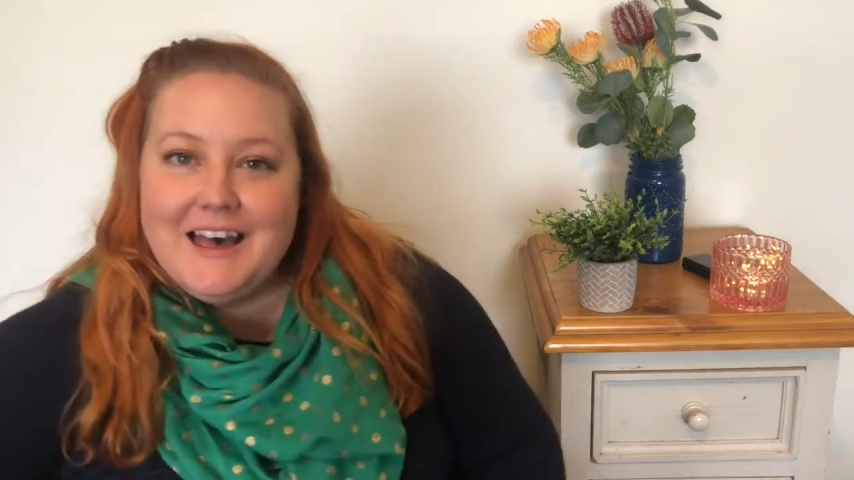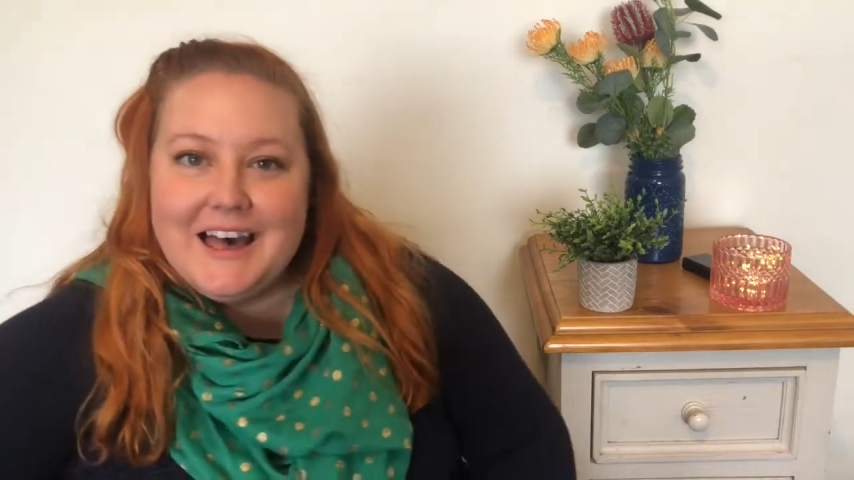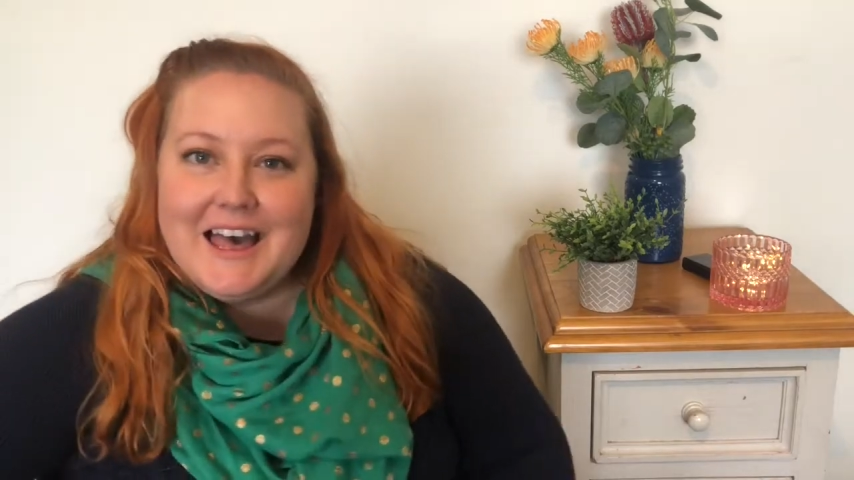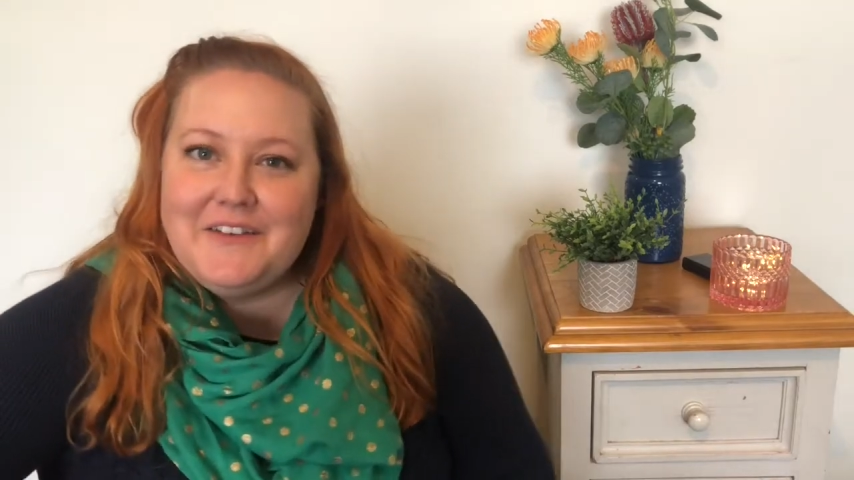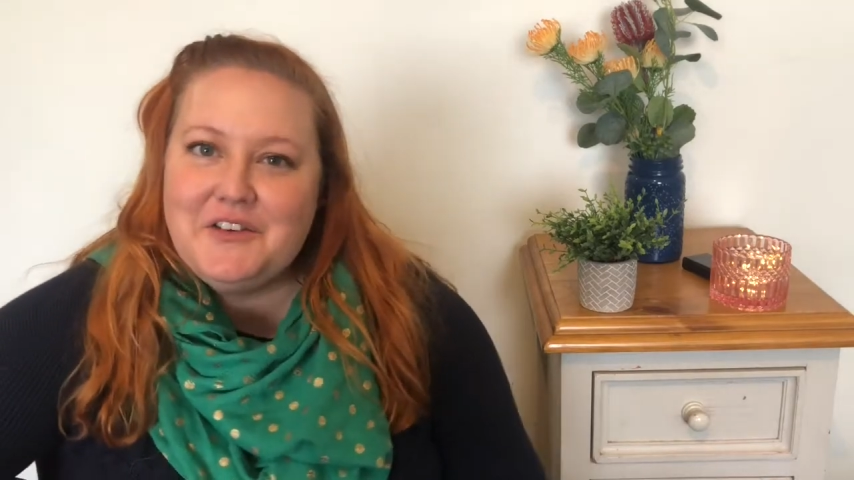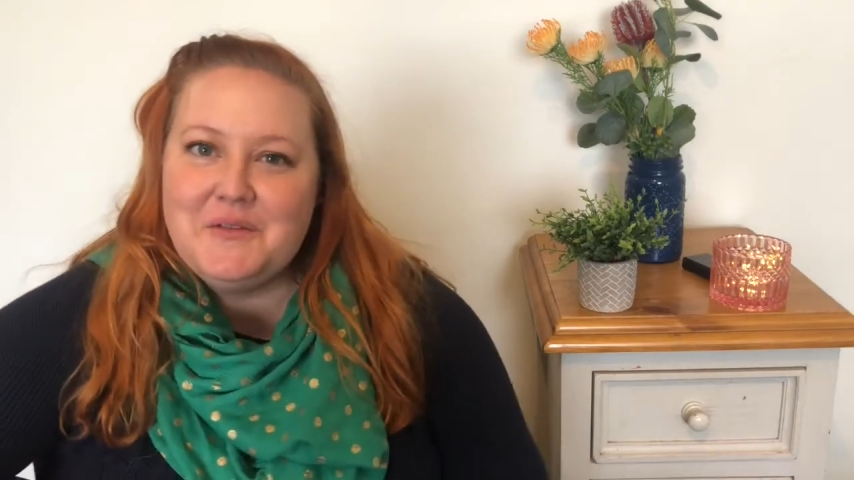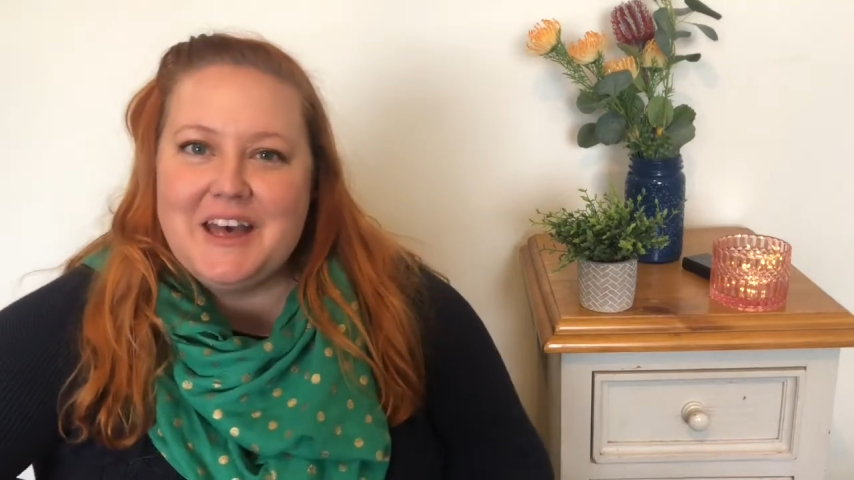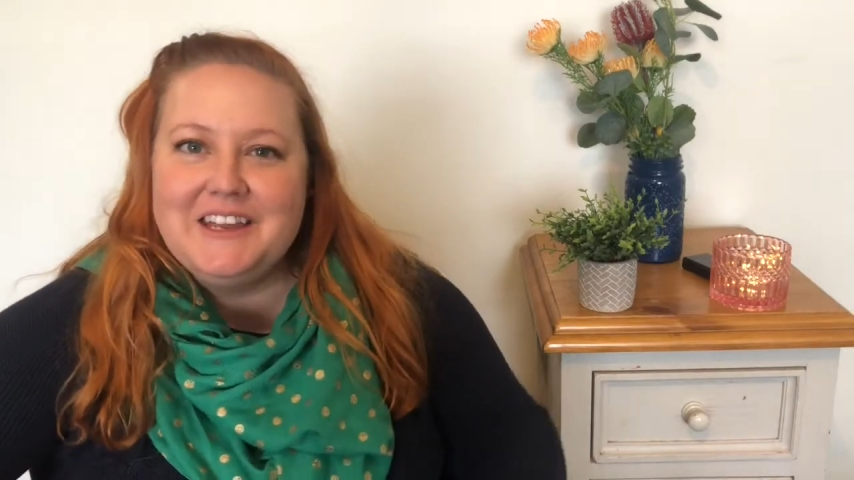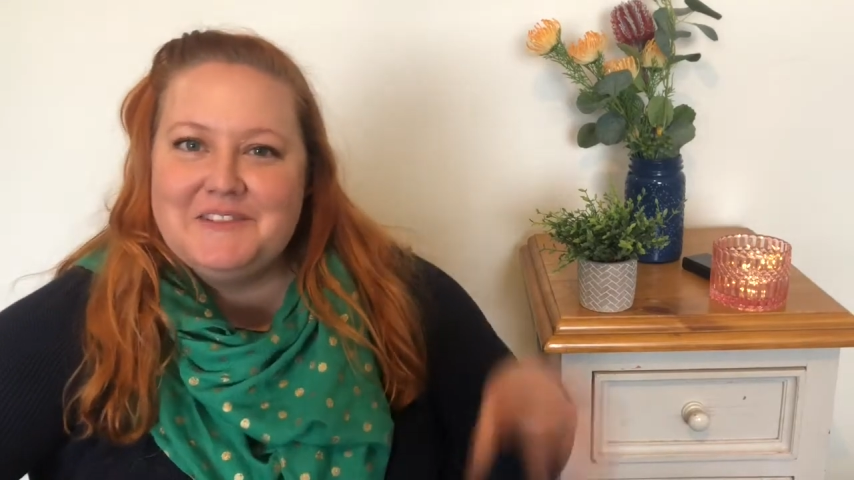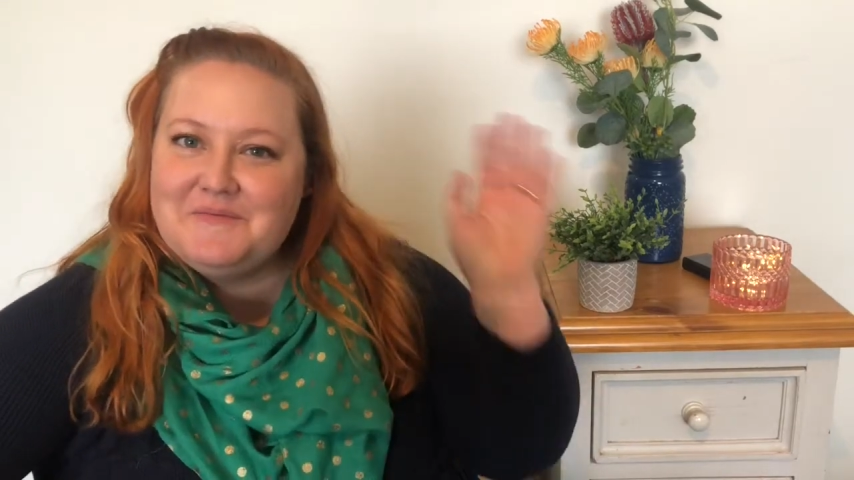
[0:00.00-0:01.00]
Hi
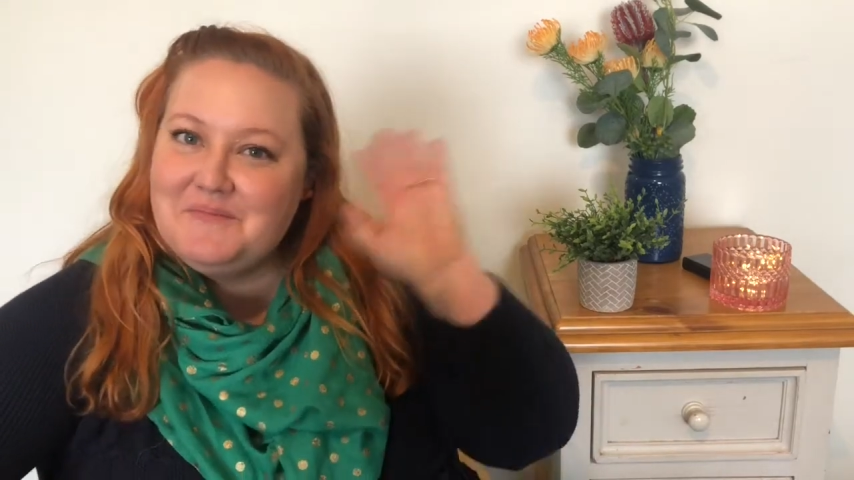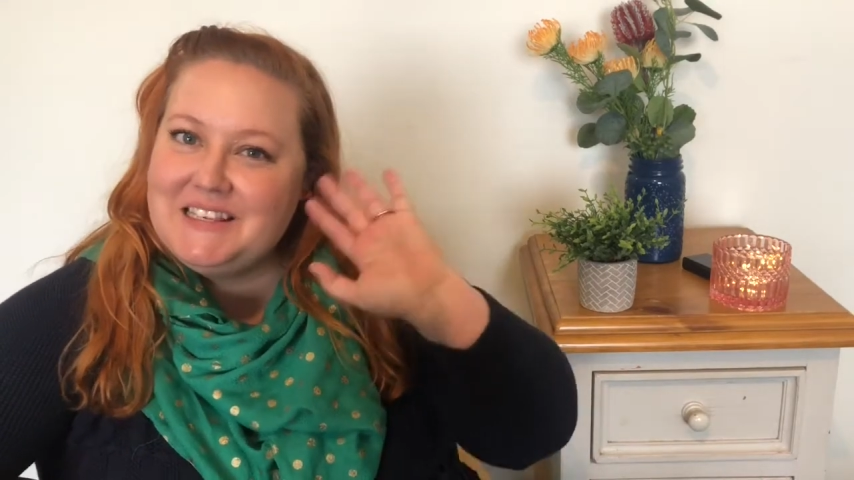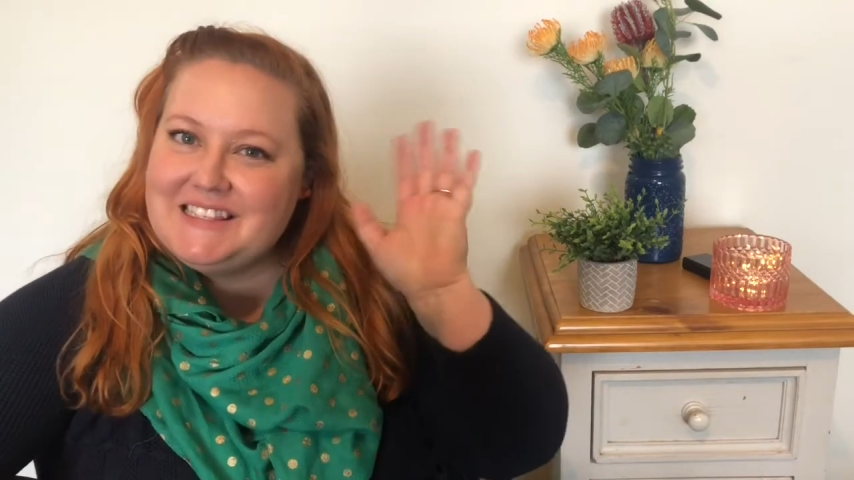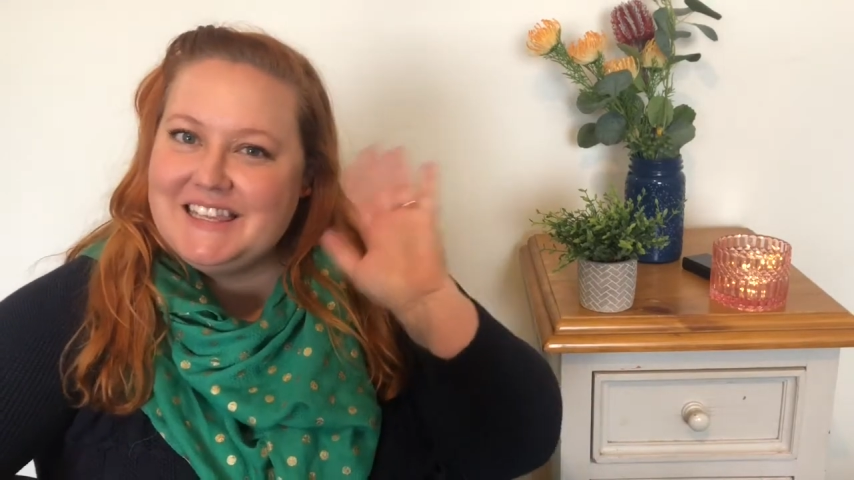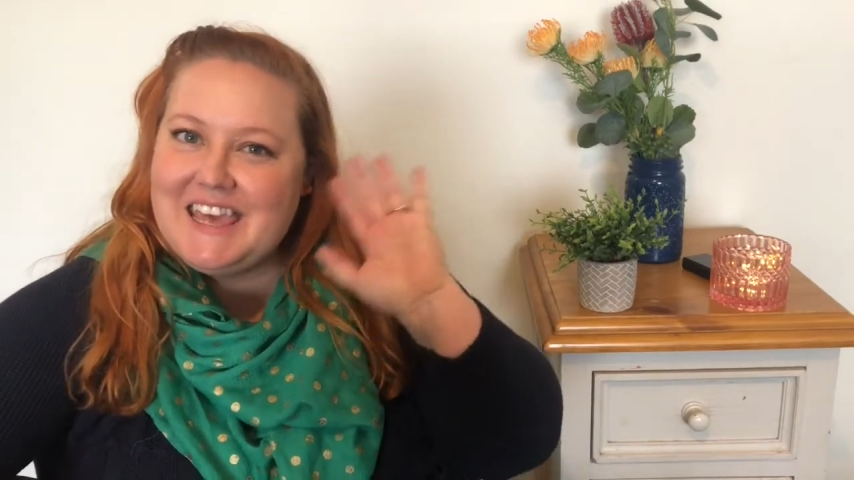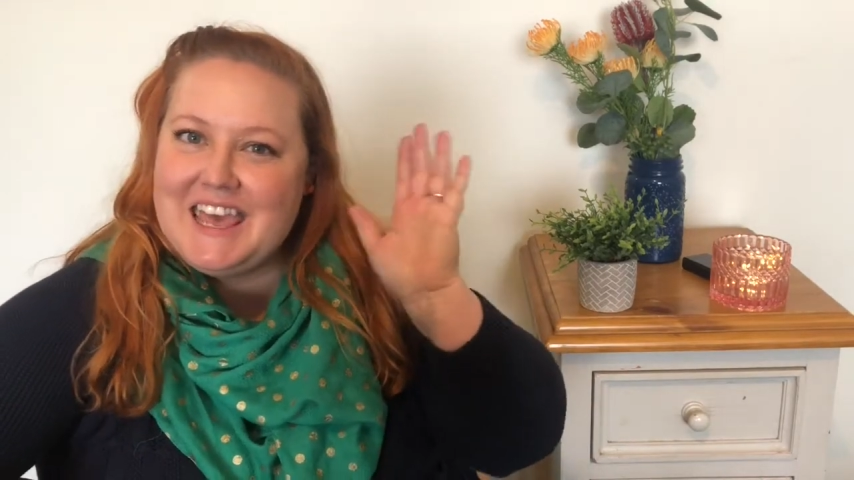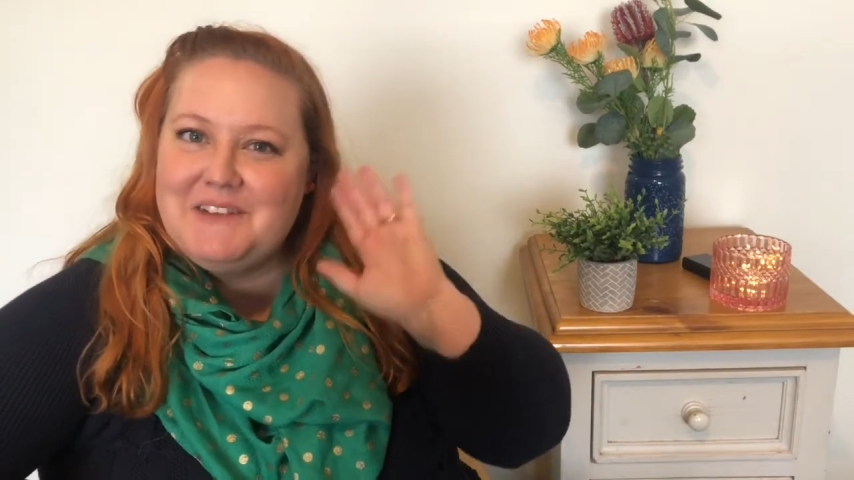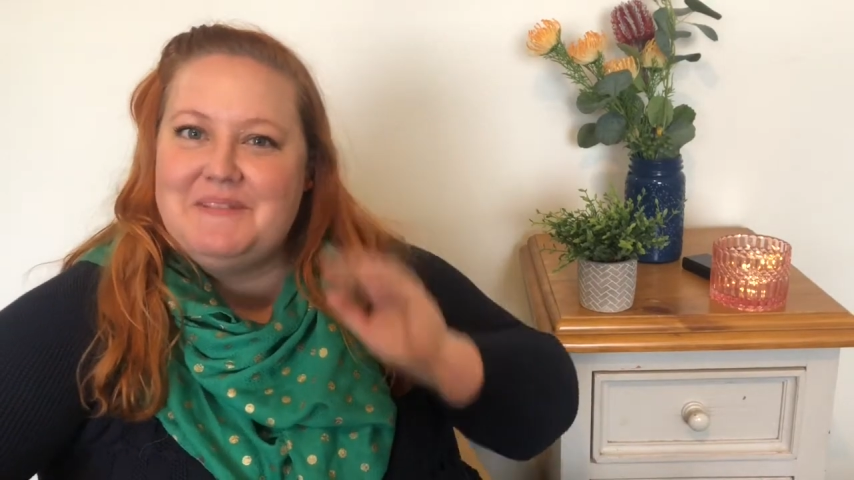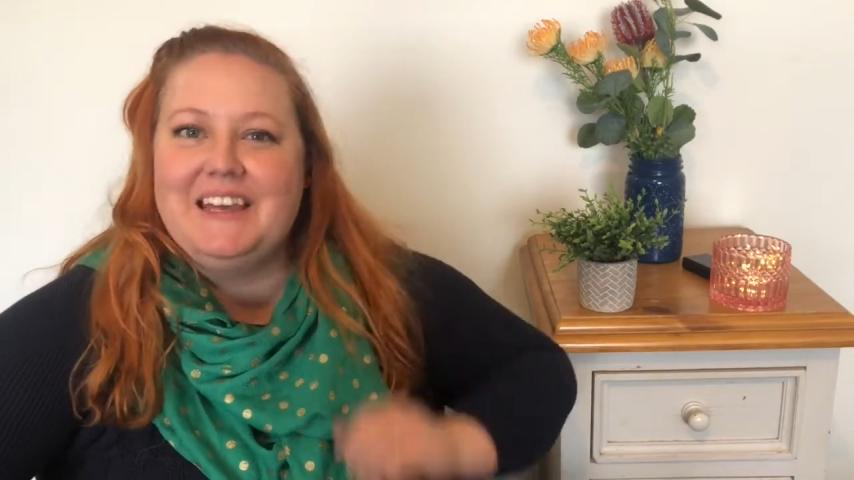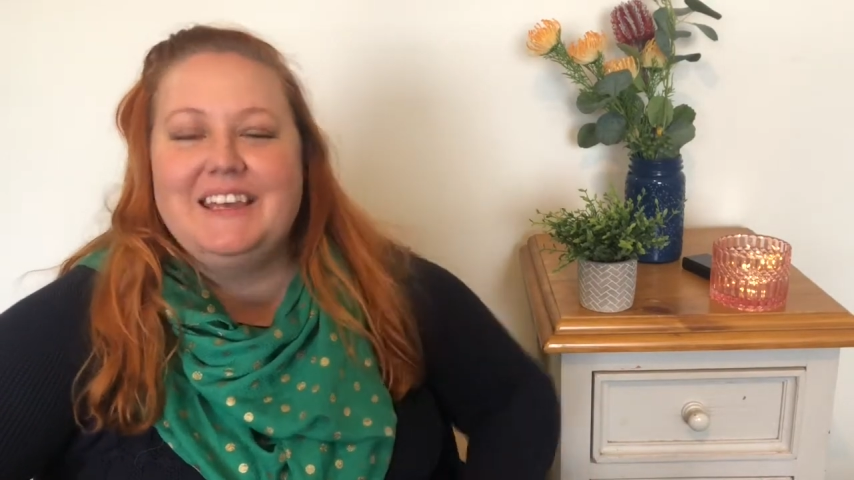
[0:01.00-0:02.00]
everyone, Miss
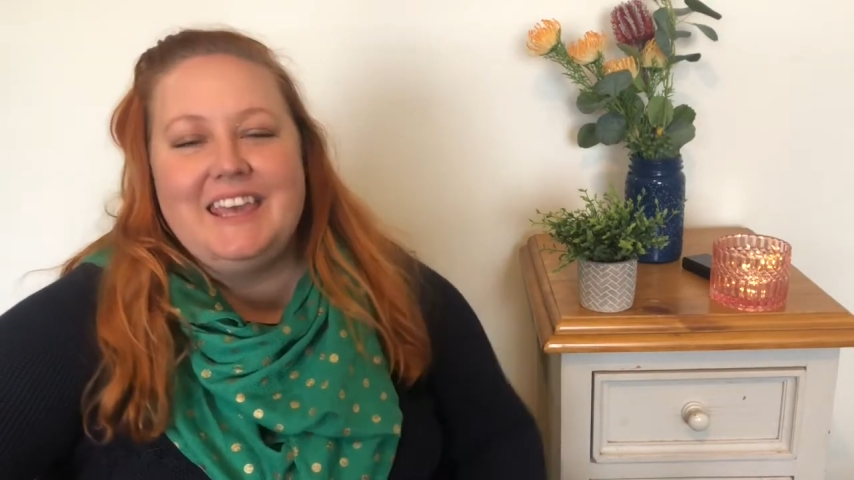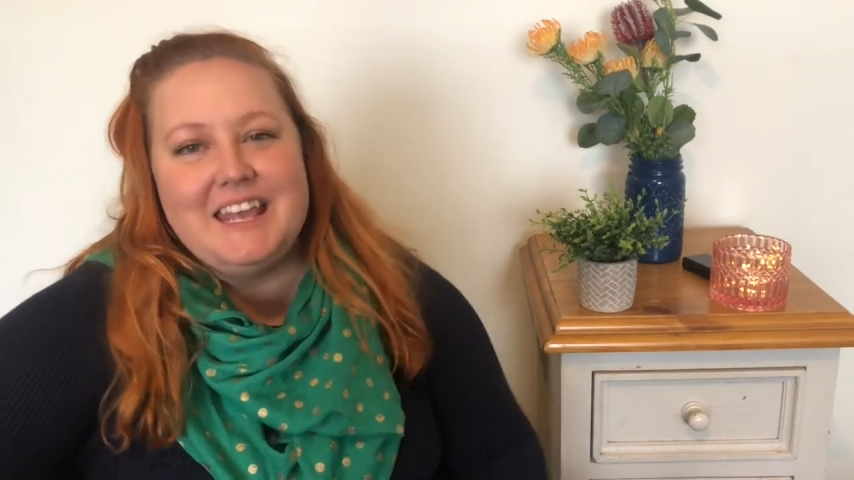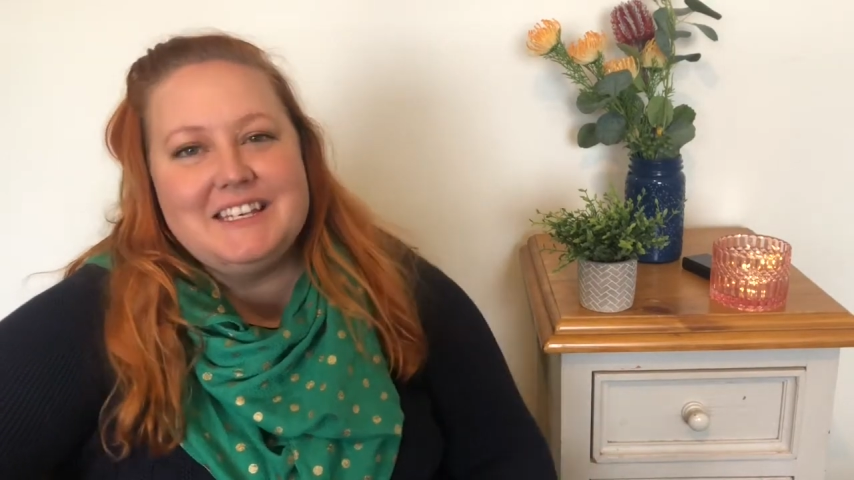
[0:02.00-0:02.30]
Leanne back again